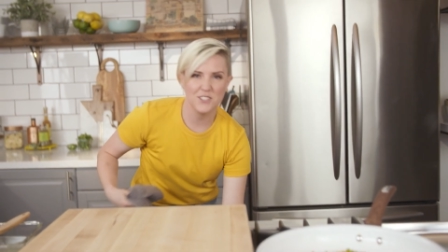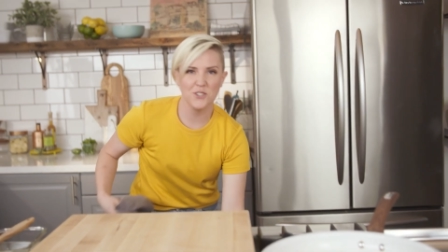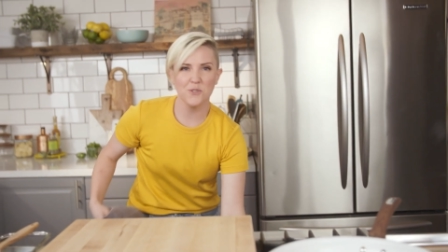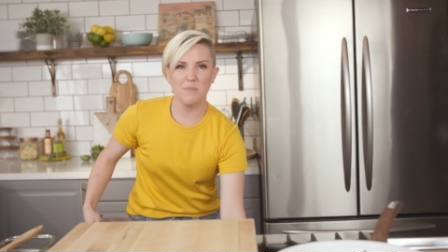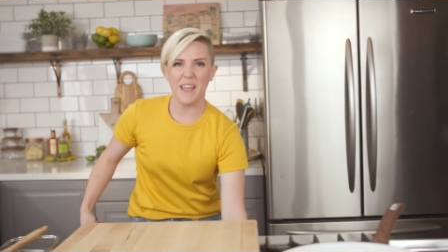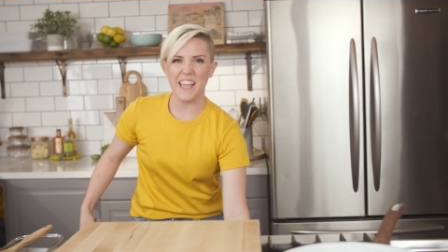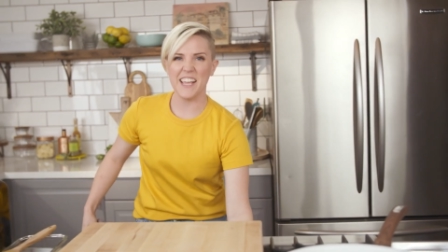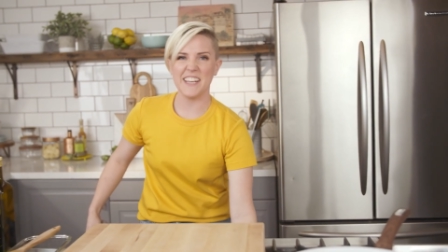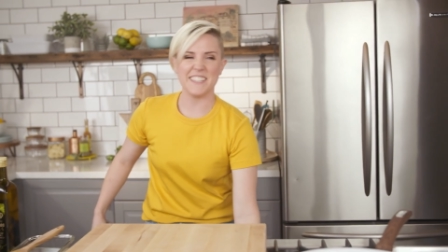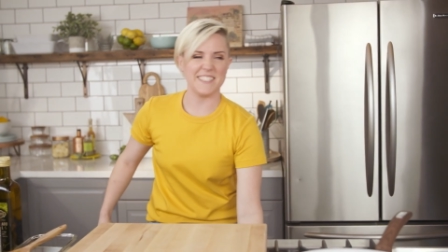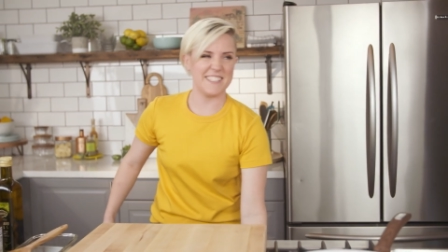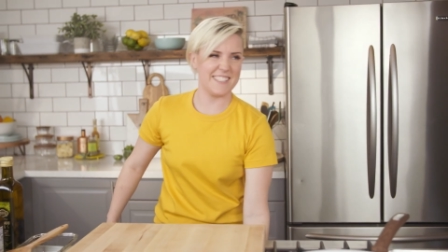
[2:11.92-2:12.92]
2
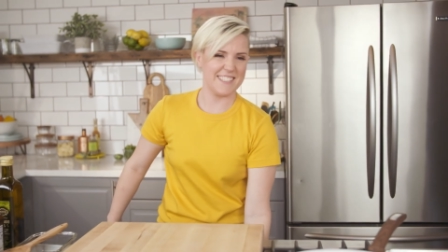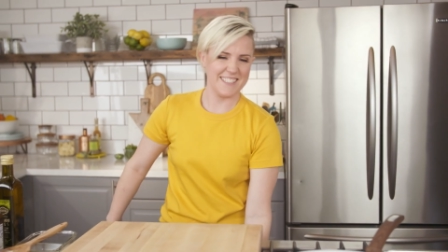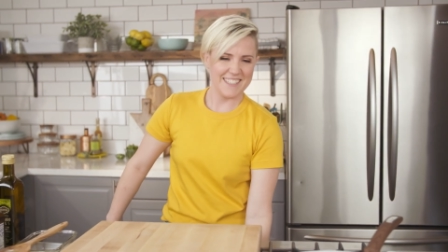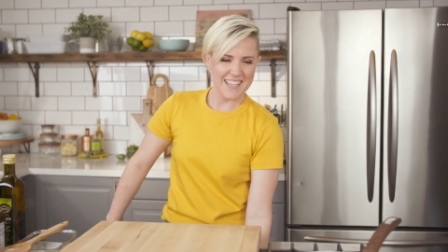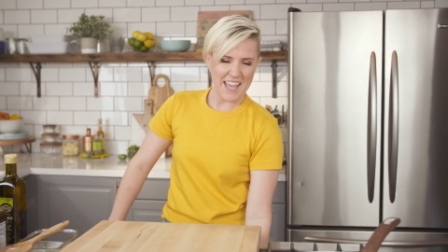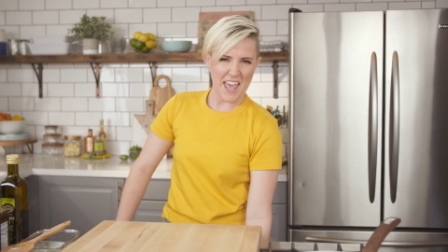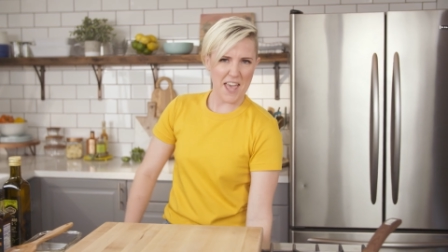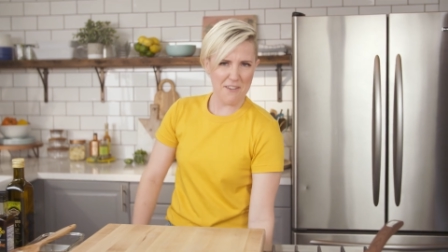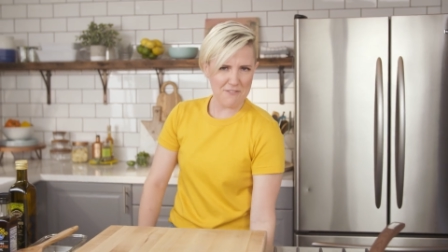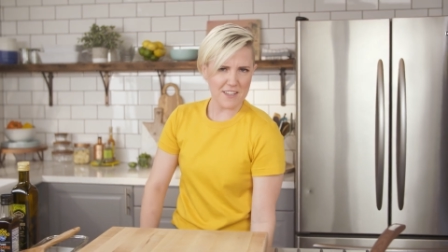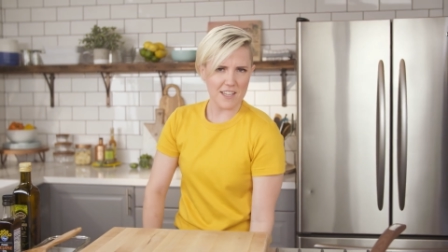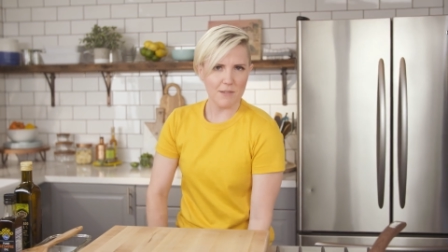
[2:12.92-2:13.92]
pans.
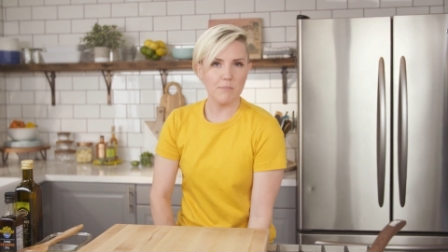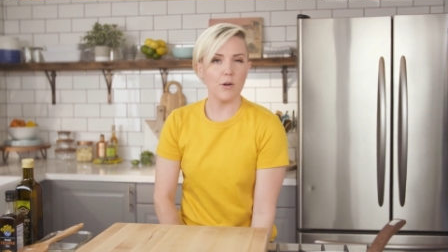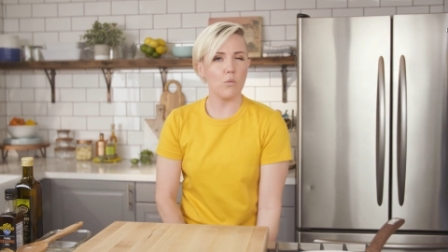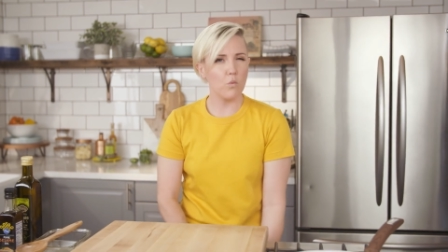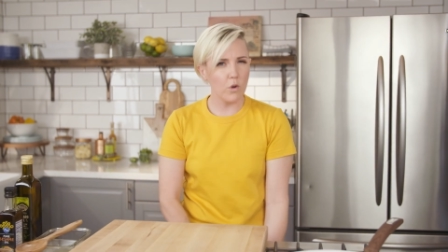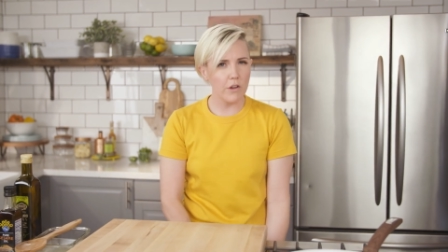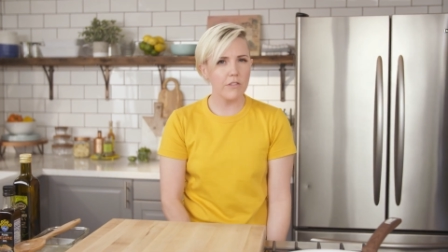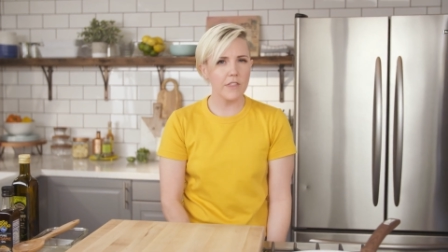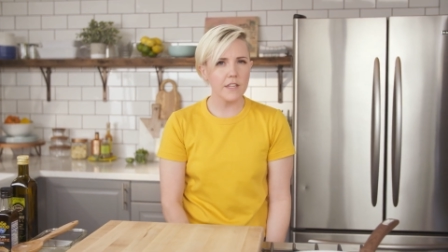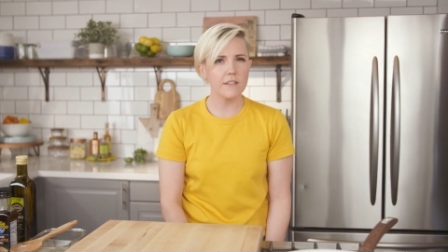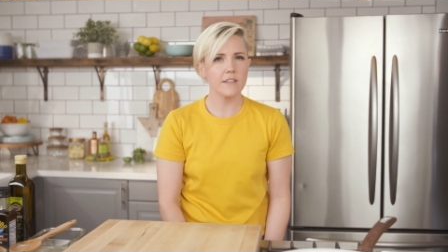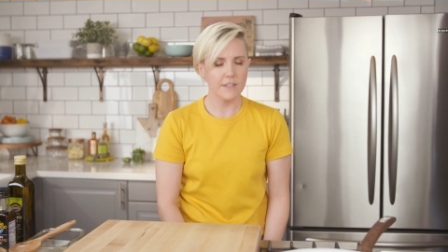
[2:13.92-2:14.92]
Heavy, but worth it.